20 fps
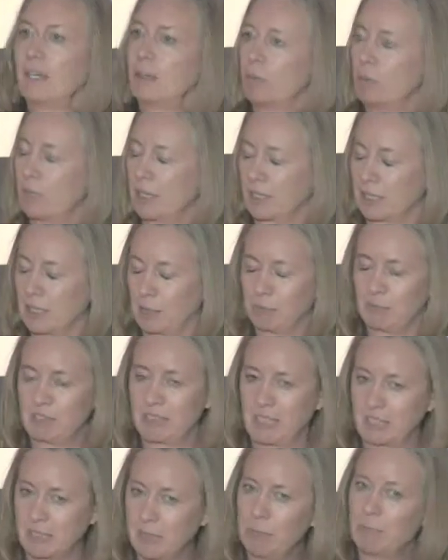Work comes
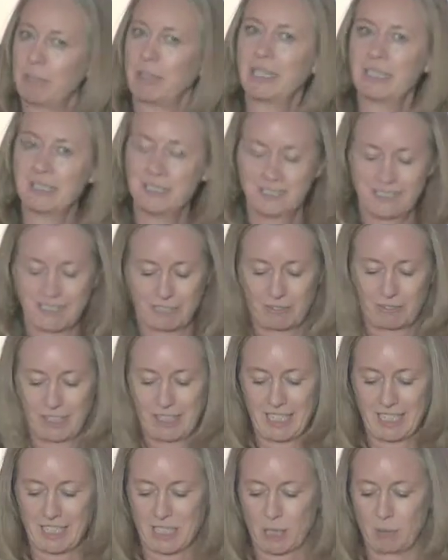second, but it
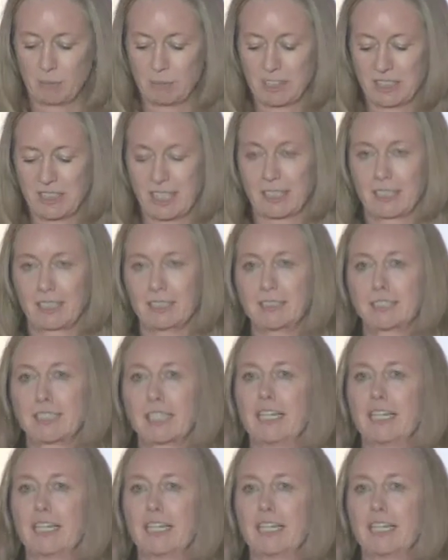definitely comes second.